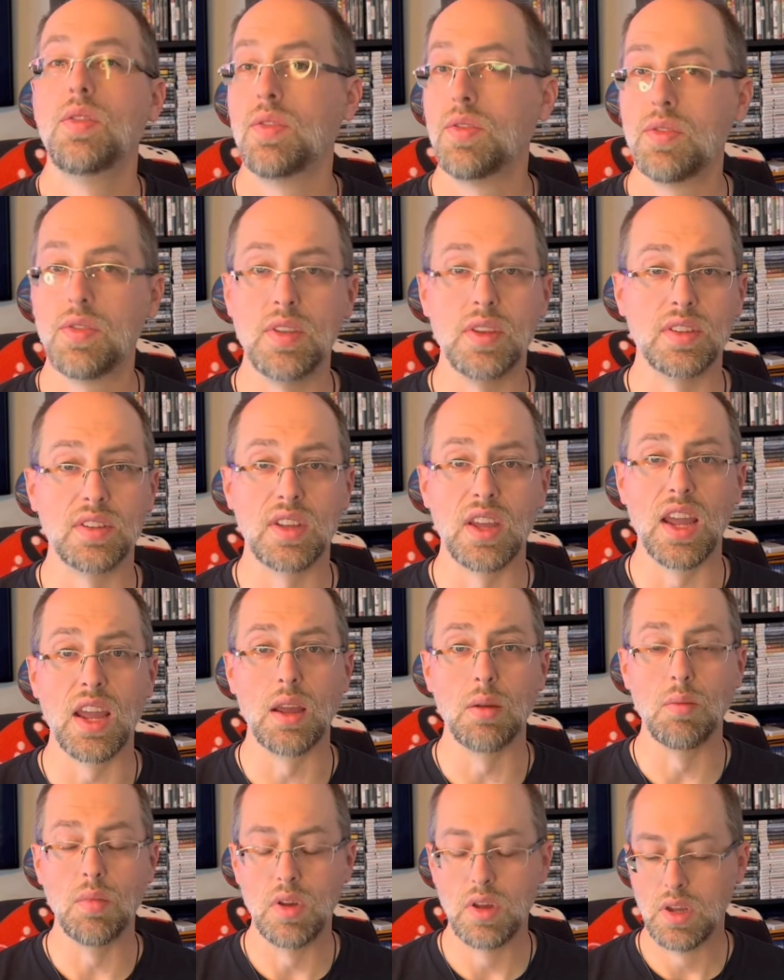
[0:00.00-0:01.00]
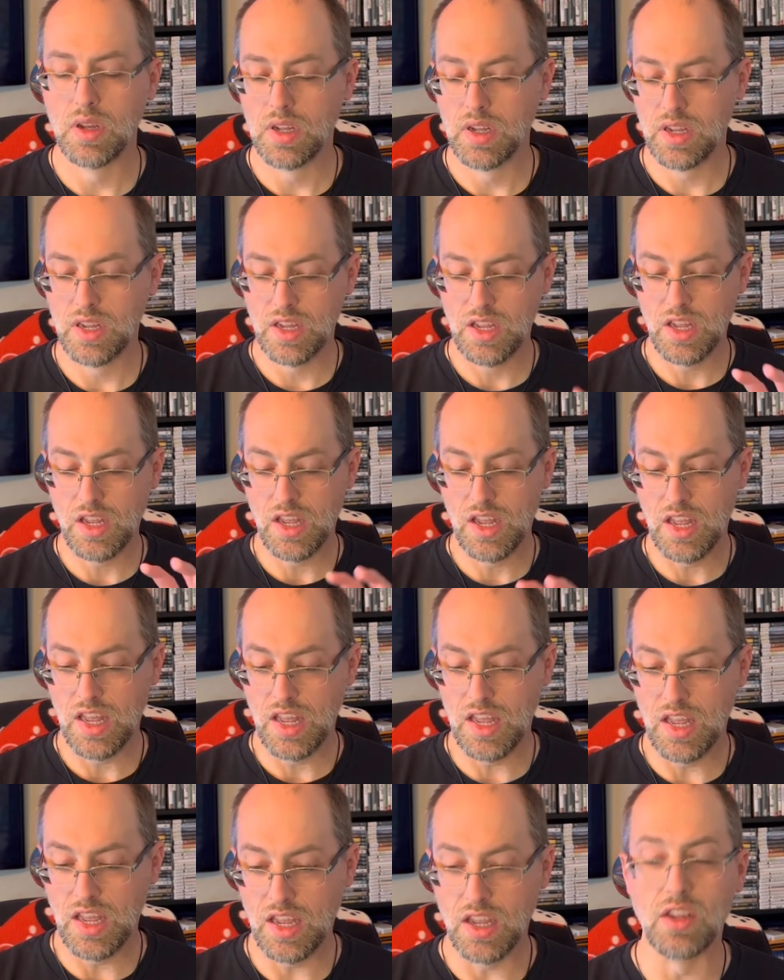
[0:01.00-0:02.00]
This game
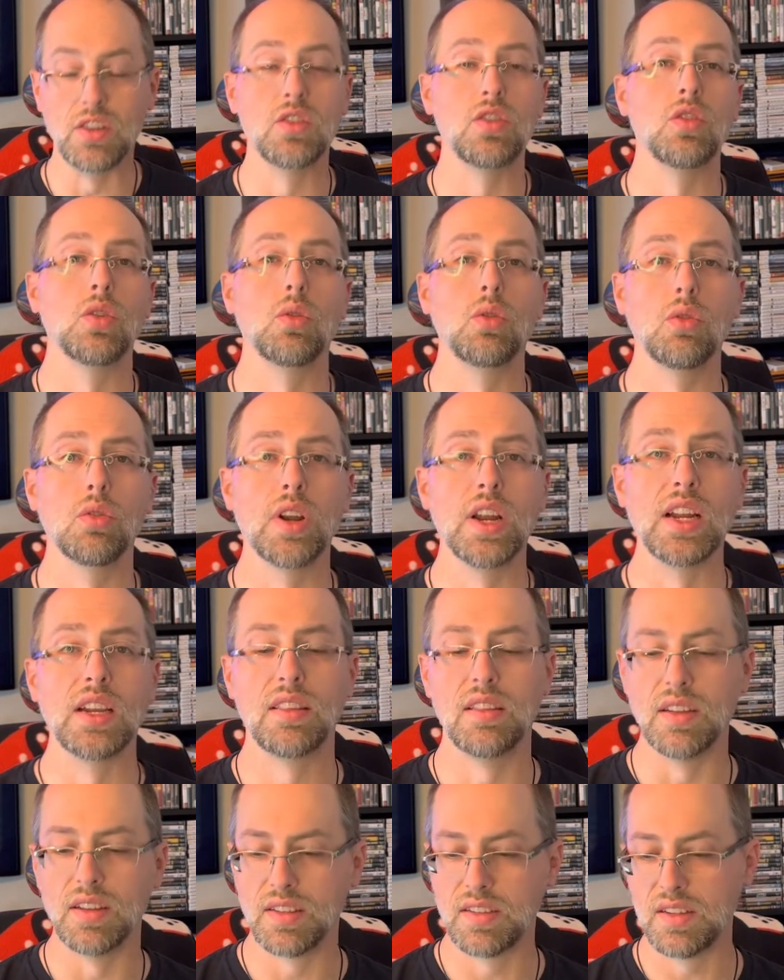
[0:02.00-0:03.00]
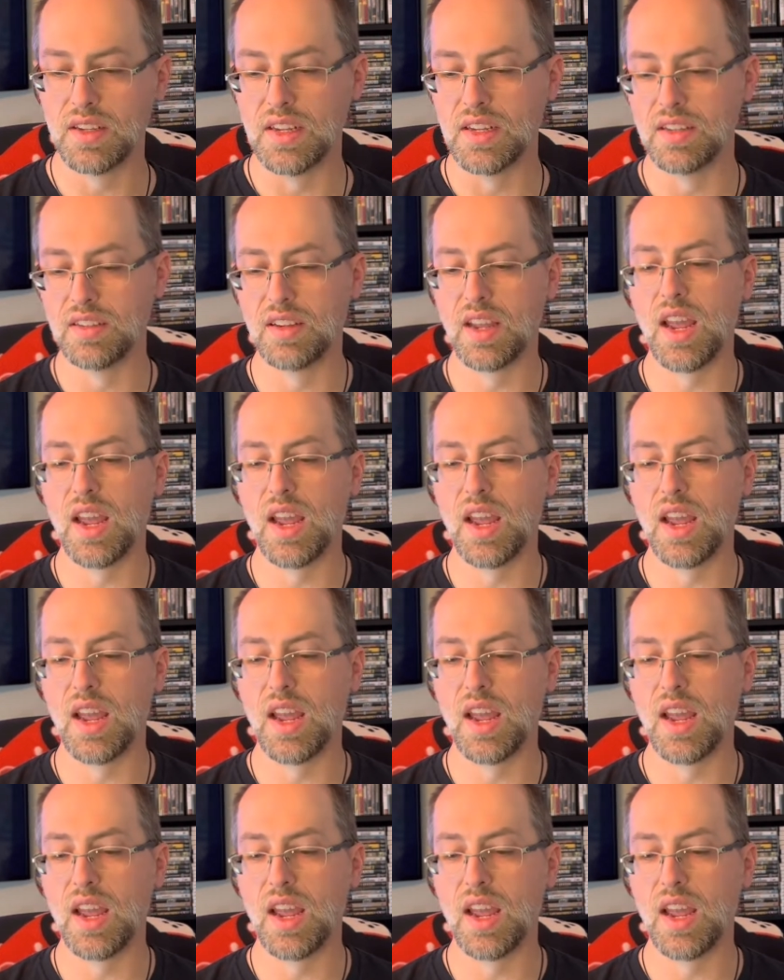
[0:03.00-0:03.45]
is so great. This is